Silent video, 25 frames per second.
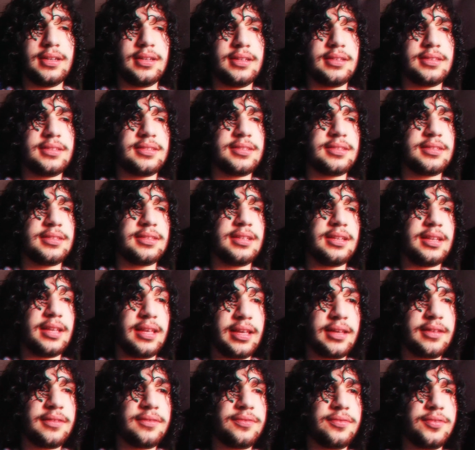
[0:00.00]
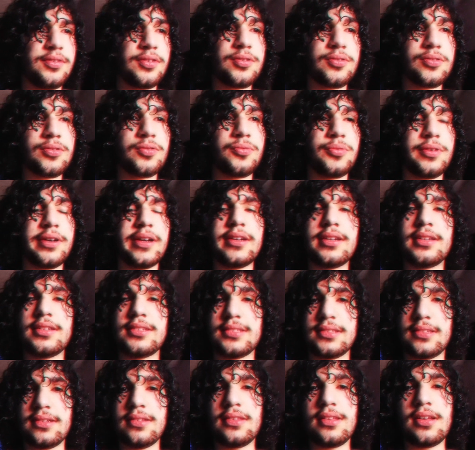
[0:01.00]
to give your
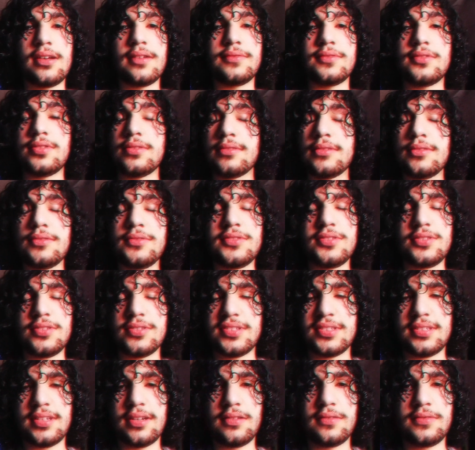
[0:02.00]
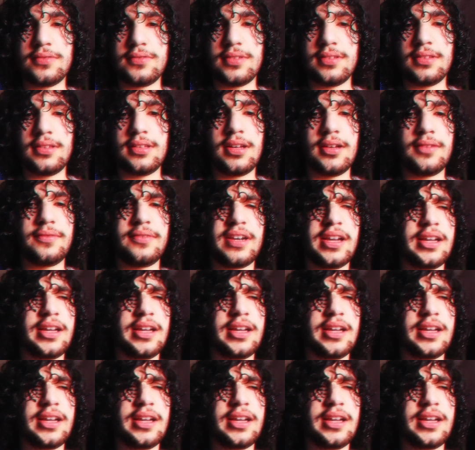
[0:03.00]
awareness to love, to lose yourself to love.